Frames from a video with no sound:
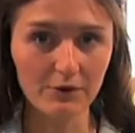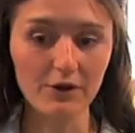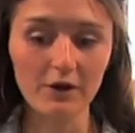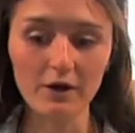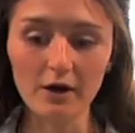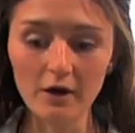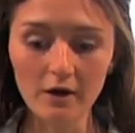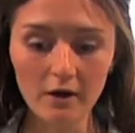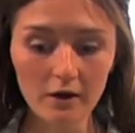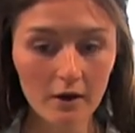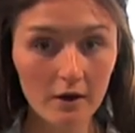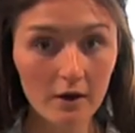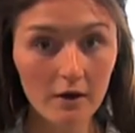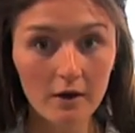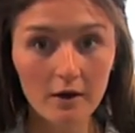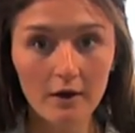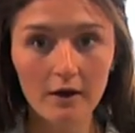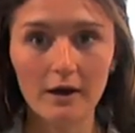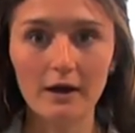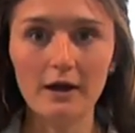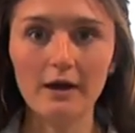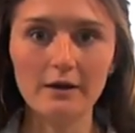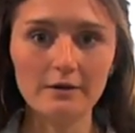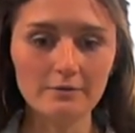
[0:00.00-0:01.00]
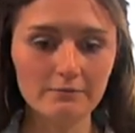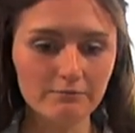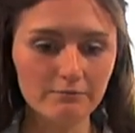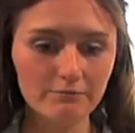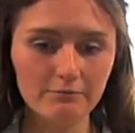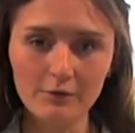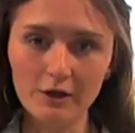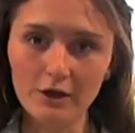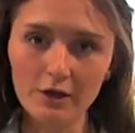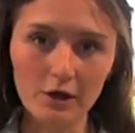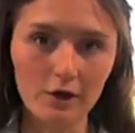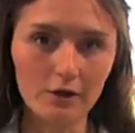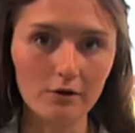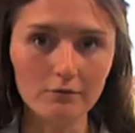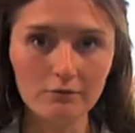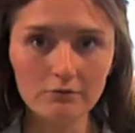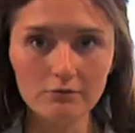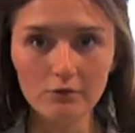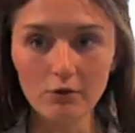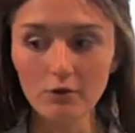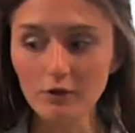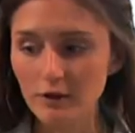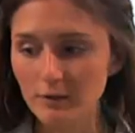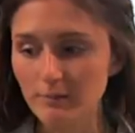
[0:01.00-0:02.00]
a hand, you know,
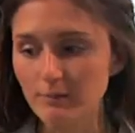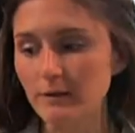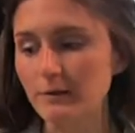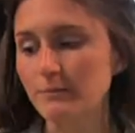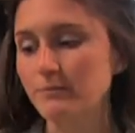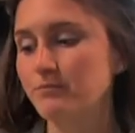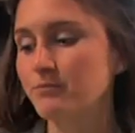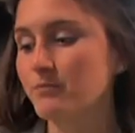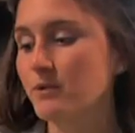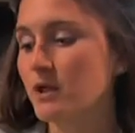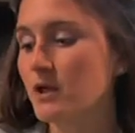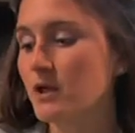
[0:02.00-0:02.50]
rolling pin.